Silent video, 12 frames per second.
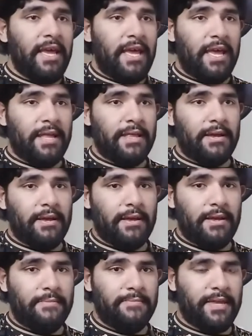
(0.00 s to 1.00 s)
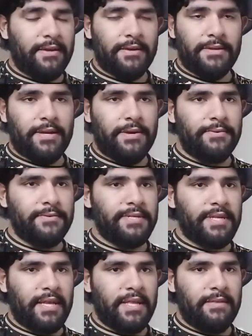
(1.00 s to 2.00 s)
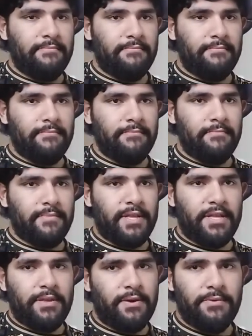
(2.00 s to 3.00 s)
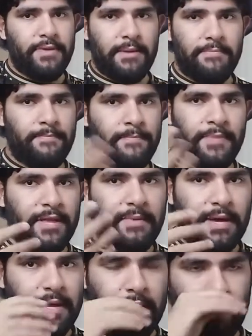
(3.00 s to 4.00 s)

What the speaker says: And the other Toads, and the Toad that played by